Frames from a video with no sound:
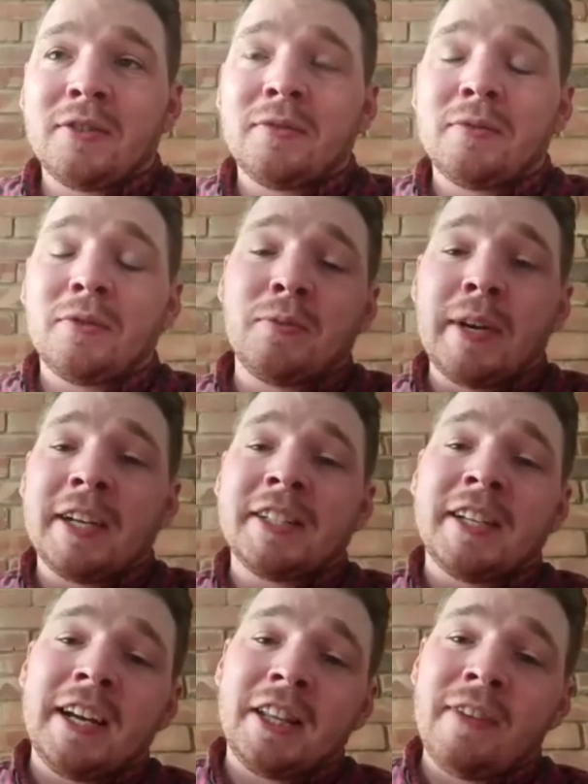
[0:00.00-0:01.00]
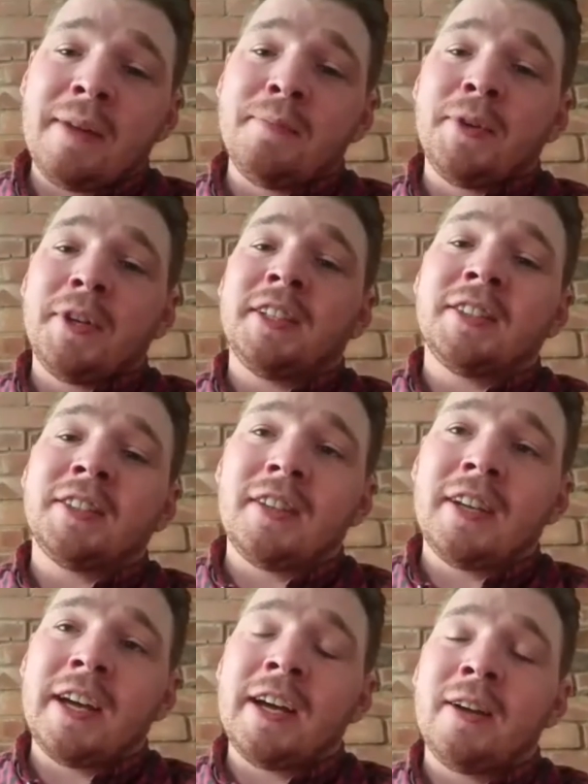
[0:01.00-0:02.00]
It's when I started the ramblings
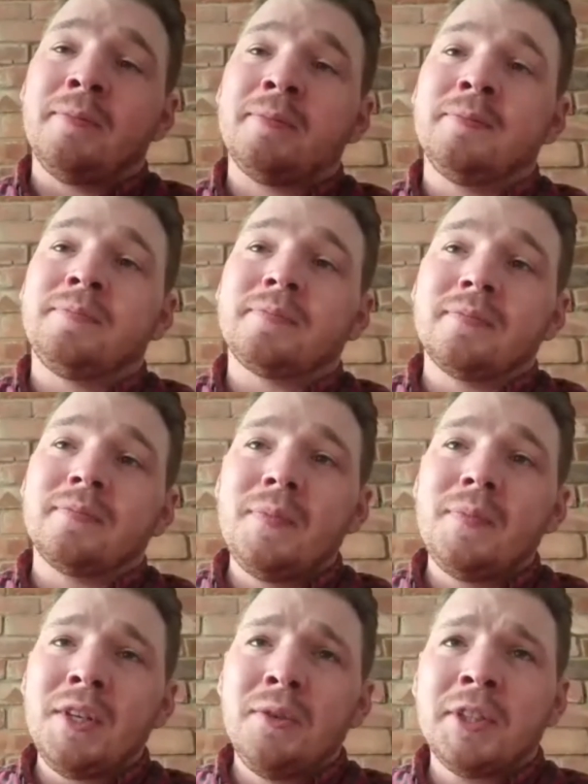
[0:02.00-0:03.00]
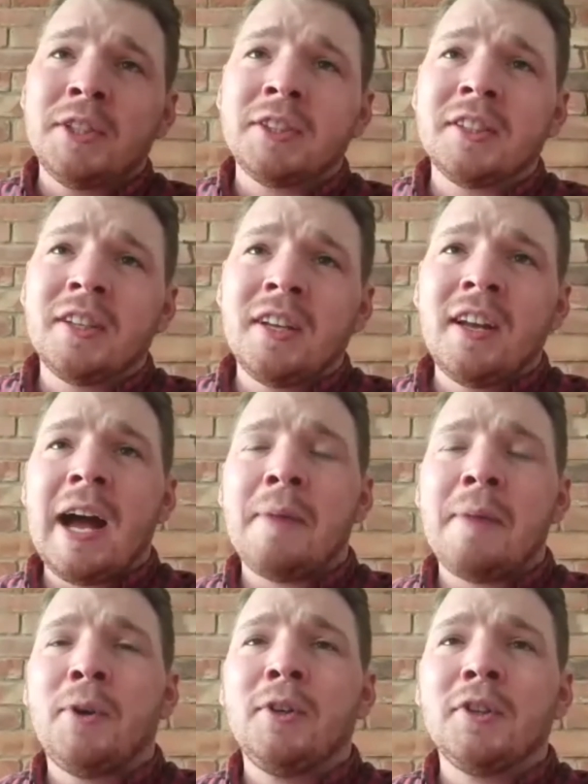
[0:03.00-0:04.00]
um, was I
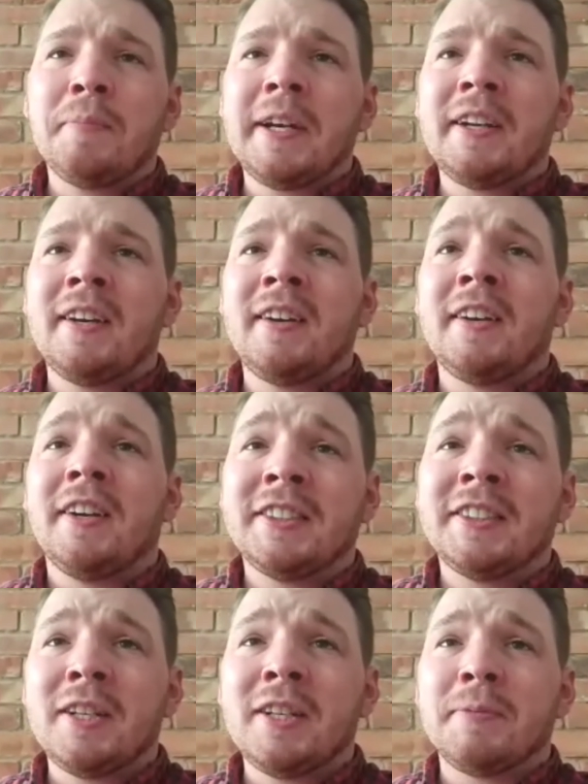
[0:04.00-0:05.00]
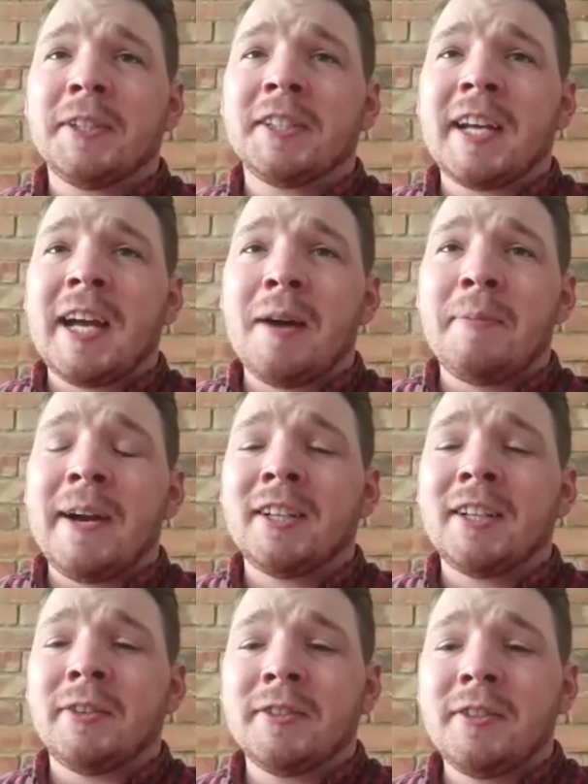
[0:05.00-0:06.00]
pulled up in a, a Sainsbury's car park,
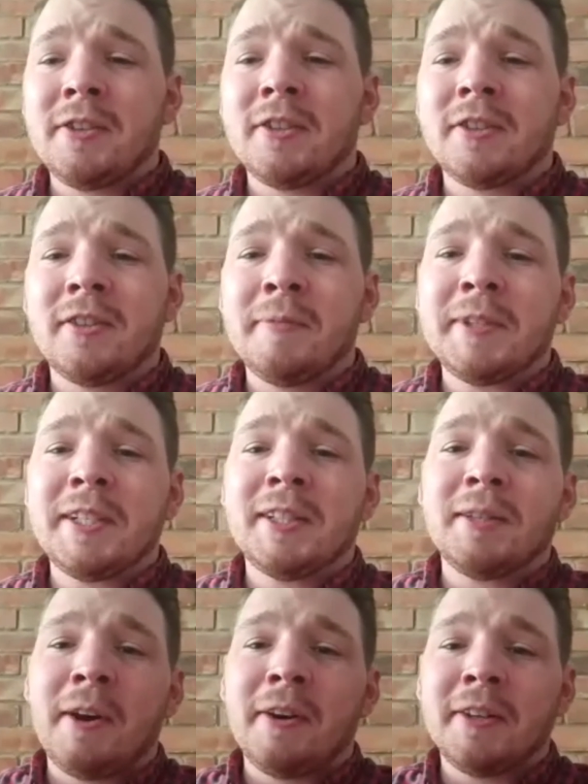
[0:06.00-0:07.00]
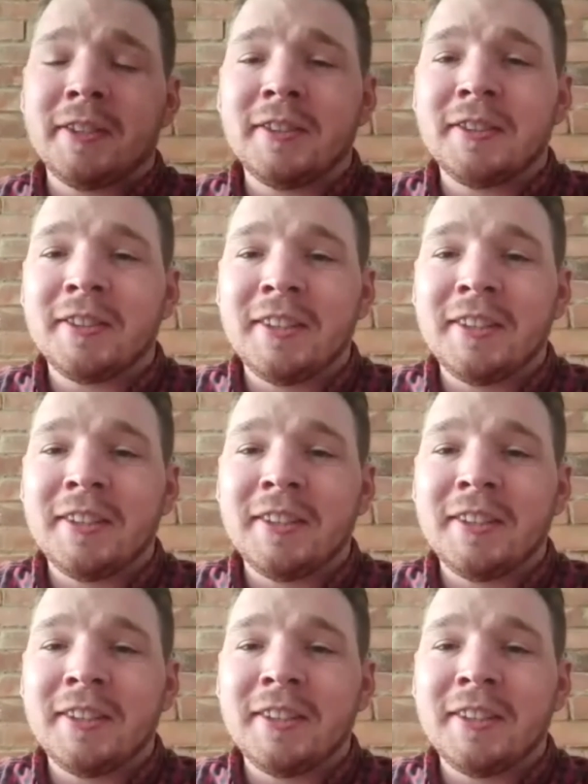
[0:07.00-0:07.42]
so it's not just limited to Morrison's.